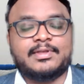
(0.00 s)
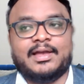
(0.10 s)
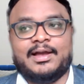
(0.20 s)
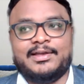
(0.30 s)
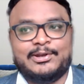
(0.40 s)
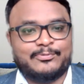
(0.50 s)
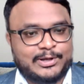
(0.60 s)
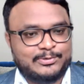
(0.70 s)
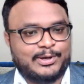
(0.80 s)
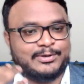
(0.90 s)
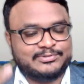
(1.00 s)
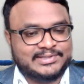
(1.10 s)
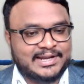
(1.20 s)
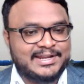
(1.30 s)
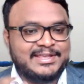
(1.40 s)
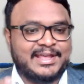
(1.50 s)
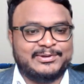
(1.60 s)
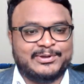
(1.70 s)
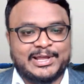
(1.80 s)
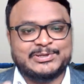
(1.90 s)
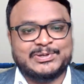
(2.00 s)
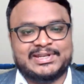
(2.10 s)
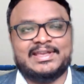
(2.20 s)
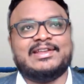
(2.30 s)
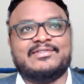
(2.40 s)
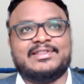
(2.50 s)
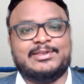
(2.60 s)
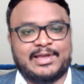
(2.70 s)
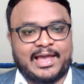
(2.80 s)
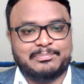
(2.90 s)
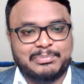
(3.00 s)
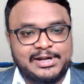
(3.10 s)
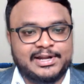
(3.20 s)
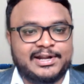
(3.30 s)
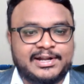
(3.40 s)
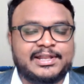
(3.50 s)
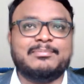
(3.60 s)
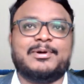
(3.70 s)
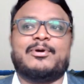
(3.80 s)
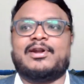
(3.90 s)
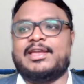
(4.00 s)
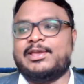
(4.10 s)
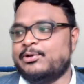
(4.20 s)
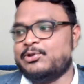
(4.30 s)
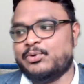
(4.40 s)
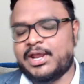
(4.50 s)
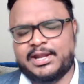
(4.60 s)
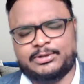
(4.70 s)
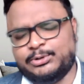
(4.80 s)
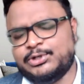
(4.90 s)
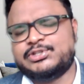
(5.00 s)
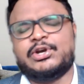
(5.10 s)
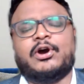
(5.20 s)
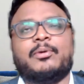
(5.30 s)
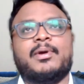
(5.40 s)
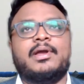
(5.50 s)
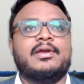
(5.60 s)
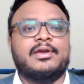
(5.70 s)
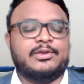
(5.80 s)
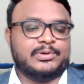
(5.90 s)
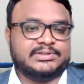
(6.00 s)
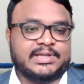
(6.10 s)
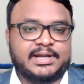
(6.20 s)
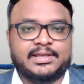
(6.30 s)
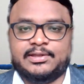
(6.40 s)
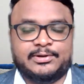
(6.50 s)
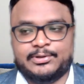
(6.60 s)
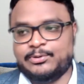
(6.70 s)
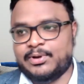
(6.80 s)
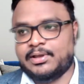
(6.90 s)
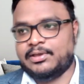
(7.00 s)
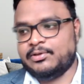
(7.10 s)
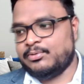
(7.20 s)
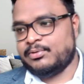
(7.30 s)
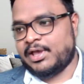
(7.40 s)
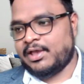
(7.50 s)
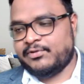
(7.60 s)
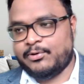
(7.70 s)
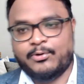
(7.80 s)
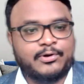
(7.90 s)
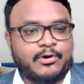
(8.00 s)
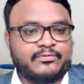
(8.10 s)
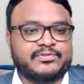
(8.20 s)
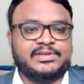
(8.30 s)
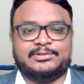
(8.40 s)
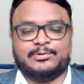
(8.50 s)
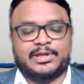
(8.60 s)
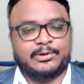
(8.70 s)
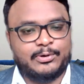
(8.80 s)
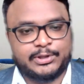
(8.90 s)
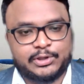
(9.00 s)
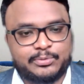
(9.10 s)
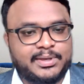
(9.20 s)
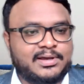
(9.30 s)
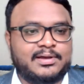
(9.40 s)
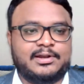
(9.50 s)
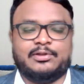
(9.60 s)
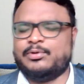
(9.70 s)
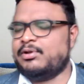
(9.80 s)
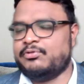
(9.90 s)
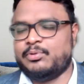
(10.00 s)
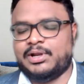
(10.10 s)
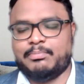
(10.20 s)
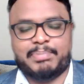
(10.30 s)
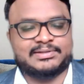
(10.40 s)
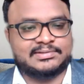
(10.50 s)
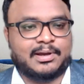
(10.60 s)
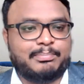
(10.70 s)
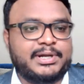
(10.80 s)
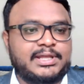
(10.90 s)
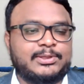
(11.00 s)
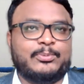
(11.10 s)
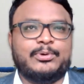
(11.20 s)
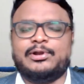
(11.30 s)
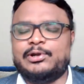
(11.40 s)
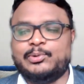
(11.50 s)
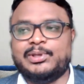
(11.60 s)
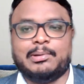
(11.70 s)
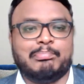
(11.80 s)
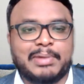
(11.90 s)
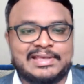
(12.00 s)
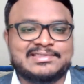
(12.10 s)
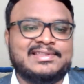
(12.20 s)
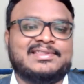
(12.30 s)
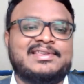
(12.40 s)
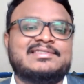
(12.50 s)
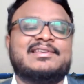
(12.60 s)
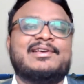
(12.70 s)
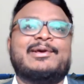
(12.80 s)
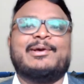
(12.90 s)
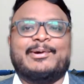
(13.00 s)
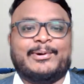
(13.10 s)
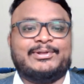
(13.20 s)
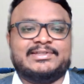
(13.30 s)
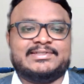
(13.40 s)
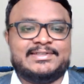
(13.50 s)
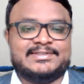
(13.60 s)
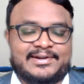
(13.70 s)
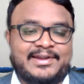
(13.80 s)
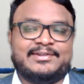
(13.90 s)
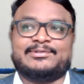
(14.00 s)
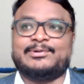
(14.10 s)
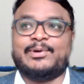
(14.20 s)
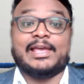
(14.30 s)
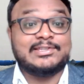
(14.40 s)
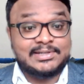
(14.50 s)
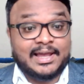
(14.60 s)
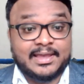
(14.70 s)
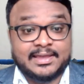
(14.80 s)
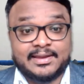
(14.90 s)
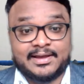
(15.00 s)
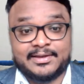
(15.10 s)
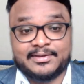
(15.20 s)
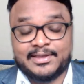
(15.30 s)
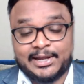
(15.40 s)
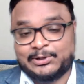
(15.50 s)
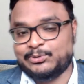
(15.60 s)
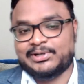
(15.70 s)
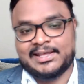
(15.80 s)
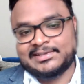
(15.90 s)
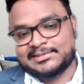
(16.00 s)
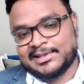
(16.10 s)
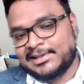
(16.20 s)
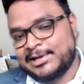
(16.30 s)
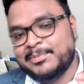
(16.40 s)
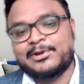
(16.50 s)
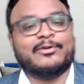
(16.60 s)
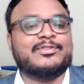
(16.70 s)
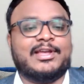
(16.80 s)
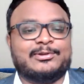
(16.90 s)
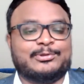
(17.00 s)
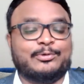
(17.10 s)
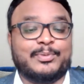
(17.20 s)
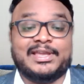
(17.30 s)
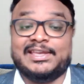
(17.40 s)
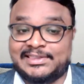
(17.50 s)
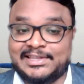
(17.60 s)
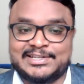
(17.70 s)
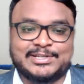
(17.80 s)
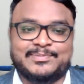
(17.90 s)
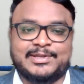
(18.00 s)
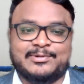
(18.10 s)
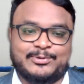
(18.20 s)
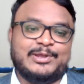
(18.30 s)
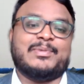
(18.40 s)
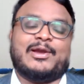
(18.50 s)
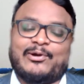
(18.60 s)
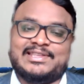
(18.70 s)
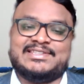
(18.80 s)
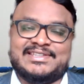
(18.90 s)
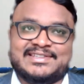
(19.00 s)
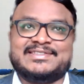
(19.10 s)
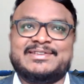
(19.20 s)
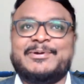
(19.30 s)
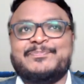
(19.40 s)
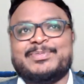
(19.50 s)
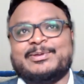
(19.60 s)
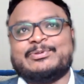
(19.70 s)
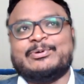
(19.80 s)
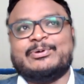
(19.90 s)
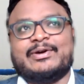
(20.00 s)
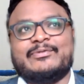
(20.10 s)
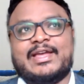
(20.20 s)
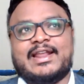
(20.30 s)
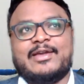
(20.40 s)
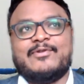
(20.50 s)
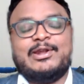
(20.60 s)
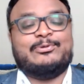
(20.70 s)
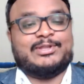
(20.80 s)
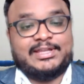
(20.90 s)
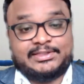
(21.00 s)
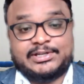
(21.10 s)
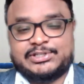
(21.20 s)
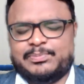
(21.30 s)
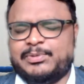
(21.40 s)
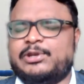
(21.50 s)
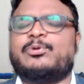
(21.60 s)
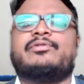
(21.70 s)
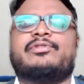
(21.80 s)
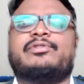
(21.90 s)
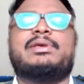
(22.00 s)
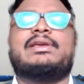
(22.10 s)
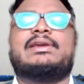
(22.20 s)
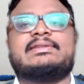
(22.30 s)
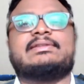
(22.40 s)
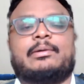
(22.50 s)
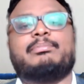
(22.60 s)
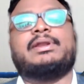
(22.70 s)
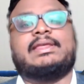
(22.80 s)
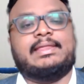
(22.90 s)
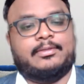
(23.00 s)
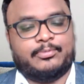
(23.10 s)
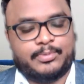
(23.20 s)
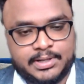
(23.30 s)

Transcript: uh, you know when you are studying and graduating and everything i built a dream about like you know you're getting a good job you're studying you know you are you have your own office you're in your own cubicle you know you are in the best company in the world doing amazing things all these things, right? So actually, I uh, get to taste a little bit of that through my internship in during my college years. So when I went to the internship in one of the biggest company in the world